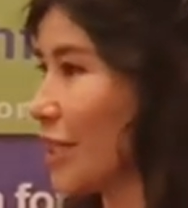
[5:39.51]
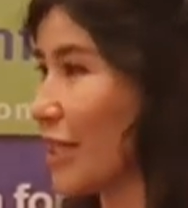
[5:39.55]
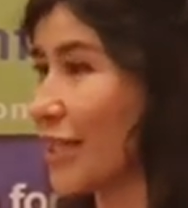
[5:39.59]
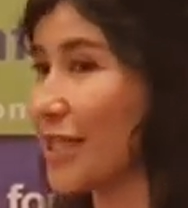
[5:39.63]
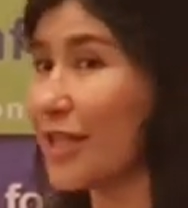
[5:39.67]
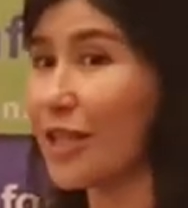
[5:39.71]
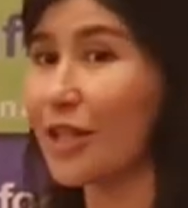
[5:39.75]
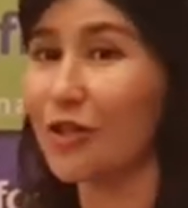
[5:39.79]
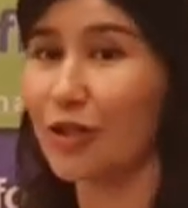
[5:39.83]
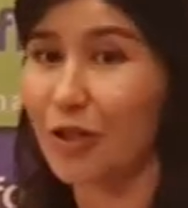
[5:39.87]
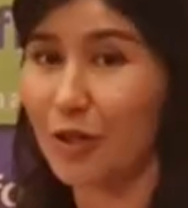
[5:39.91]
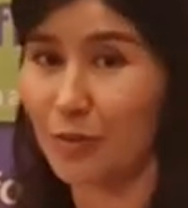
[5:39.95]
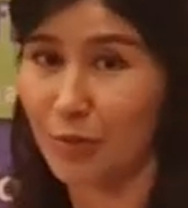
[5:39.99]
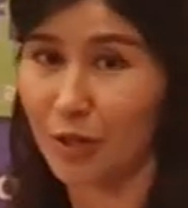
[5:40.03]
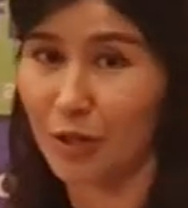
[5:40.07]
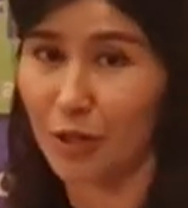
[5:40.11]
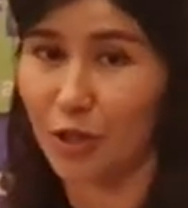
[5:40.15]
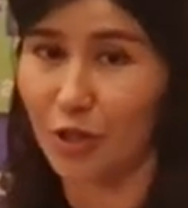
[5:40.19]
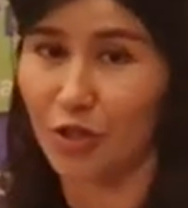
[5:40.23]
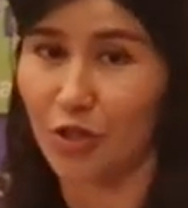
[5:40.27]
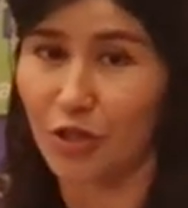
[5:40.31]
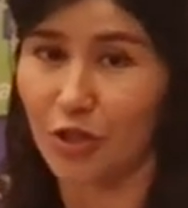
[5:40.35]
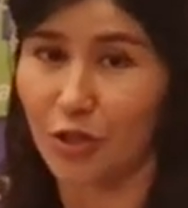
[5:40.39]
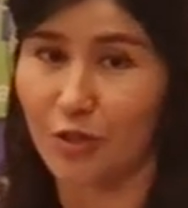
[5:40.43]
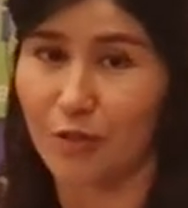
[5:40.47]

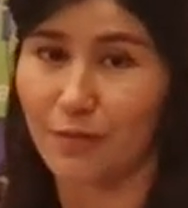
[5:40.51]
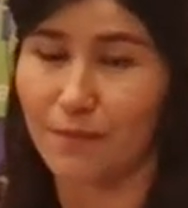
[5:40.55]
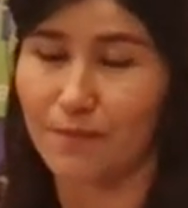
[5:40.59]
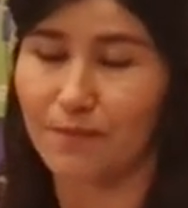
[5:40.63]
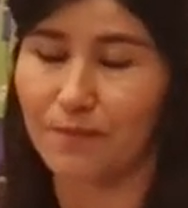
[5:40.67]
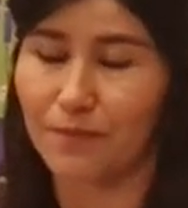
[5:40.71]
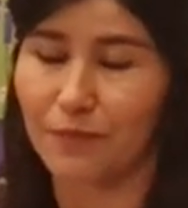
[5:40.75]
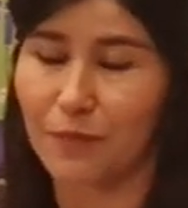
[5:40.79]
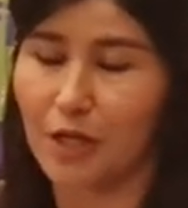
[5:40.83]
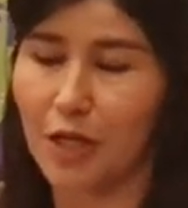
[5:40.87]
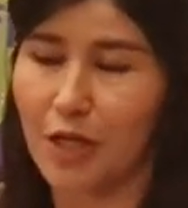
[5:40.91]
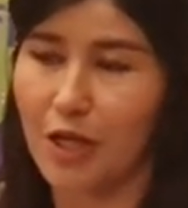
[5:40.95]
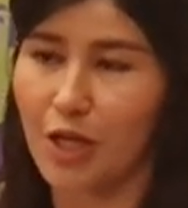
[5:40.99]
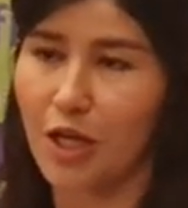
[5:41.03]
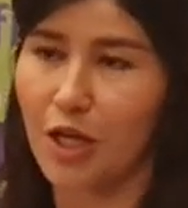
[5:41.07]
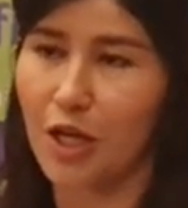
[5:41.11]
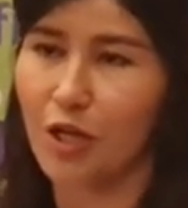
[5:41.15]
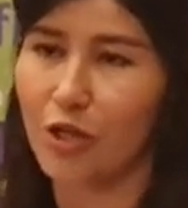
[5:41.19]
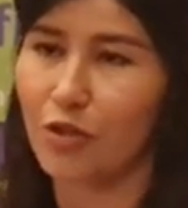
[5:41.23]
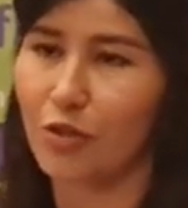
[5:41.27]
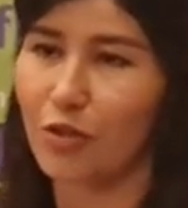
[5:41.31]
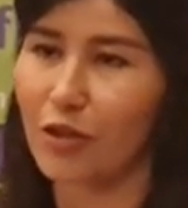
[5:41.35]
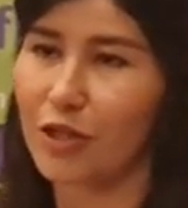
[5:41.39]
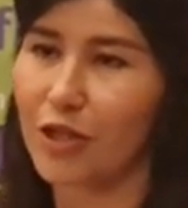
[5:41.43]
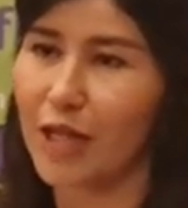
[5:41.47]
discrimination.
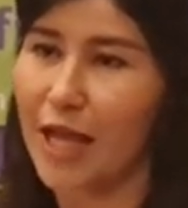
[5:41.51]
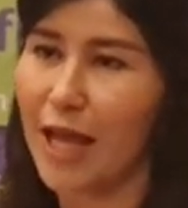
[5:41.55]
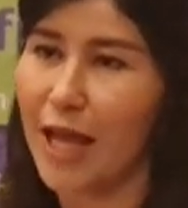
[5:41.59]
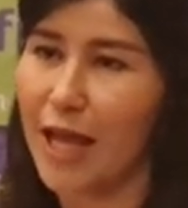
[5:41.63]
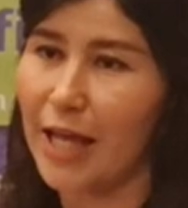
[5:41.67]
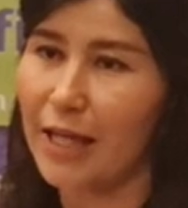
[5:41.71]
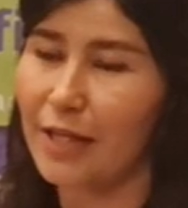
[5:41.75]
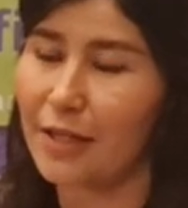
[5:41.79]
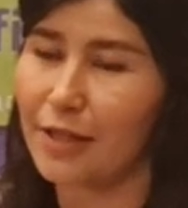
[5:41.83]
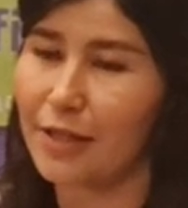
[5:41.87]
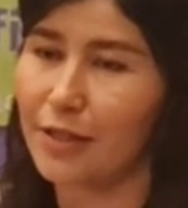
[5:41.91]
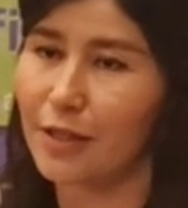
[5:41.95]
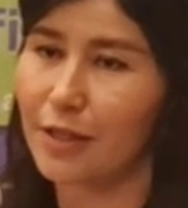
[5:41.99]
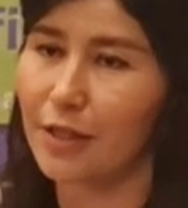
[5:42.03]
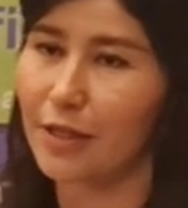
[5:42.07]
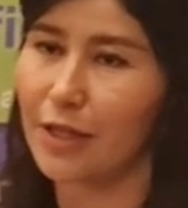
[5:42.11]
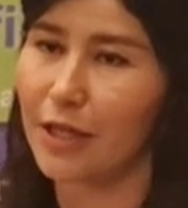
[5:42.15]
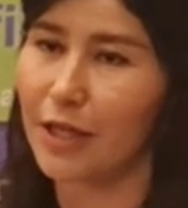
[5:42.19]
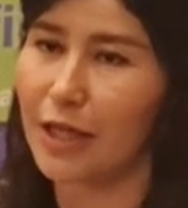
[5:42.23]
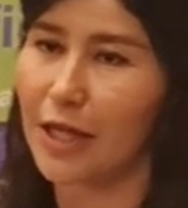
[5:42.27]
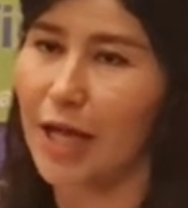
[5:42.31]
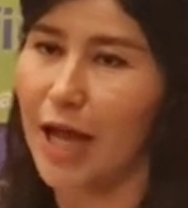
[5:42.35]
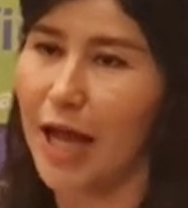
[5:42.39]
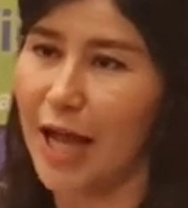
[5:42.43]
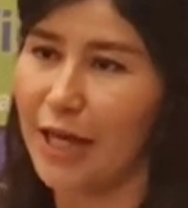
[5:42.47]
So that
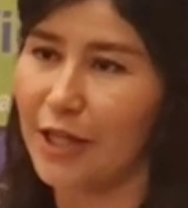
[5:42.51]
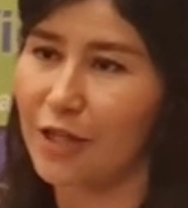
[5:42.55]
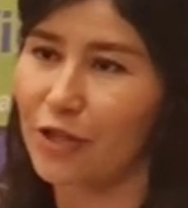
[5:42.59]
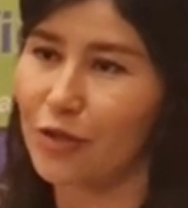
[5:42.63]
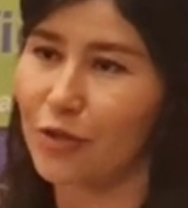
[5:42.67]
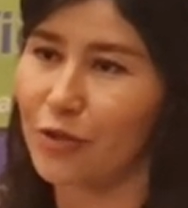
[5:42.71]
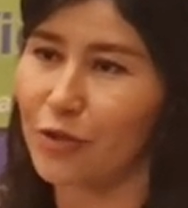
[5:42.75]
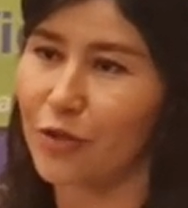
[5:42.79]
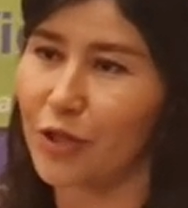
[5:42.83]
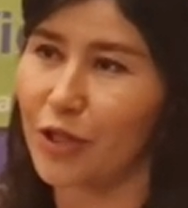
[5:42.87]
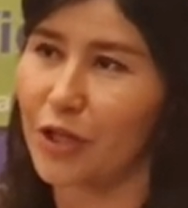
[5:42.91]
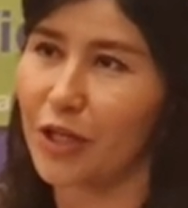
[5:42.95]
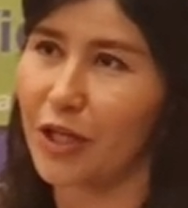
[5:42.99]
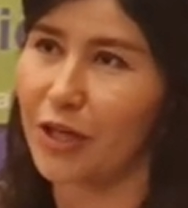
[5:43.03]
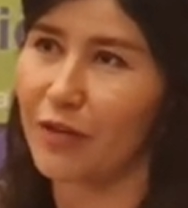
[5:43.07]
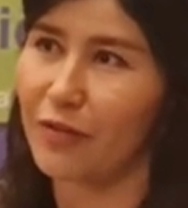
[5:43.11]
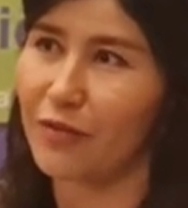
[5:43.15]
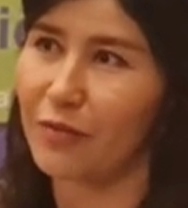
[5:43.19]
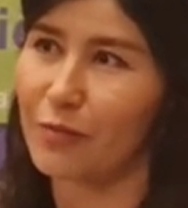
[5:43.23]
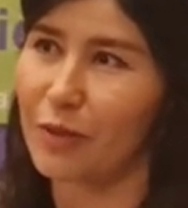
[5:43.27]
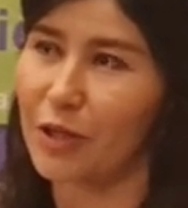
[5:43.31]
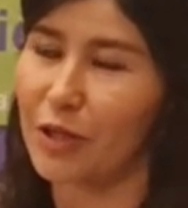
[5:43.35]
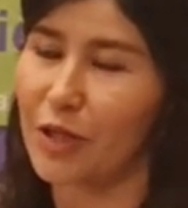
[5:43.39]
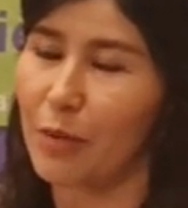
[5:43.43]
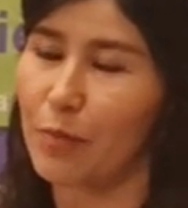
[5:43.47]
actually
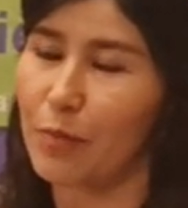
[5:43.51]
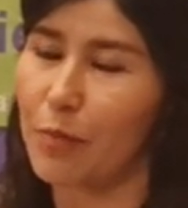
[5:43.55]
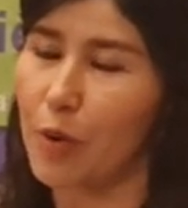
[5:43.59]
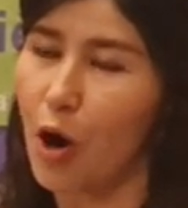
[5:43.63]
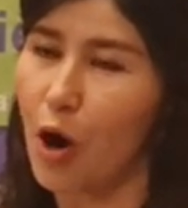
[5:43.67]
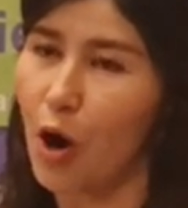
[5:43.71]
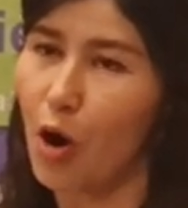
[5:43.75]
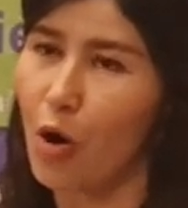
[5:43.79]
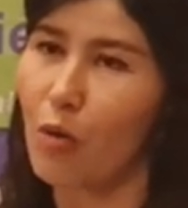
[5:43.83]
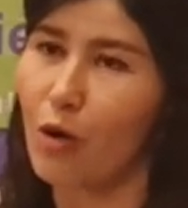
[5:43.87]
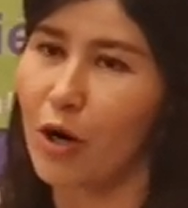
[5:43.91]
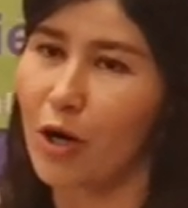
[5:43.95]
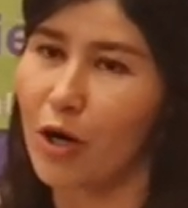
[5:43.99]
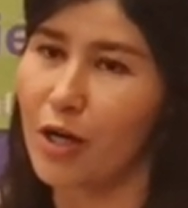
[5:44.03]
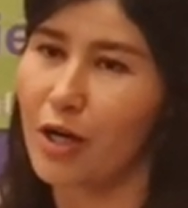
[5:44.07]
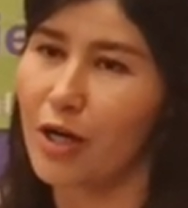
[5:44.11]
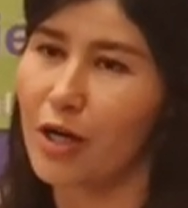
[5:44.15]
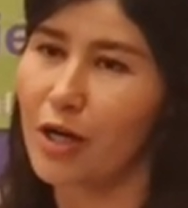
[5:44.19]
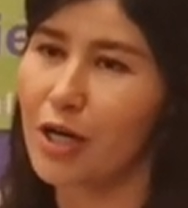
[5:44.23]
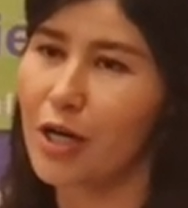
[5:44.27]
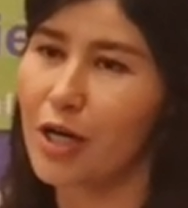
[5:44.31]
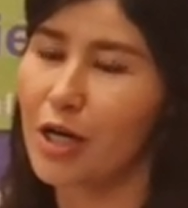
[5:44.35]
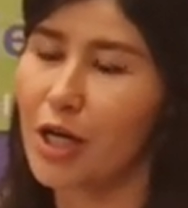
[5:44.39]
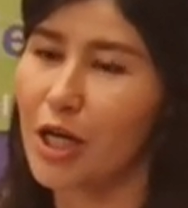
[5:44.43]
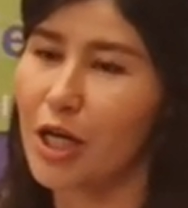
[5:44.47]
gave me the
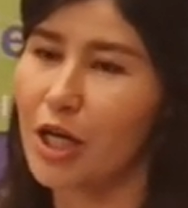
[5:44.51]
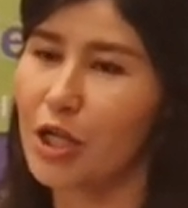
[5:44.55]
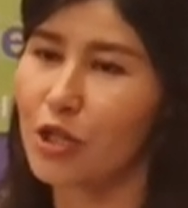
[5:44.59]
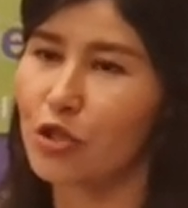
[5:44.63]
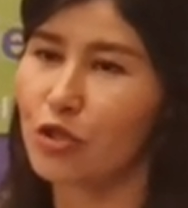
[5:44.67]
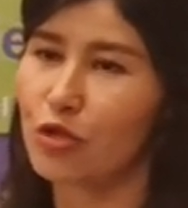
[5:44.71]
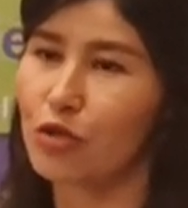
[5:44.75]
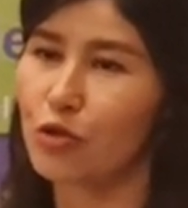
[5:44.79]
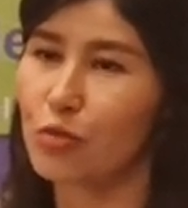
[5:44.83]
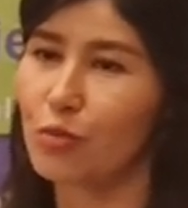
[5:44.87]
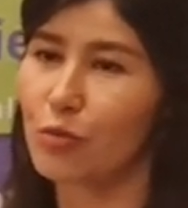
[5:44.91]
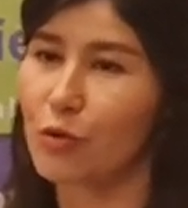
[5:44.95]
power to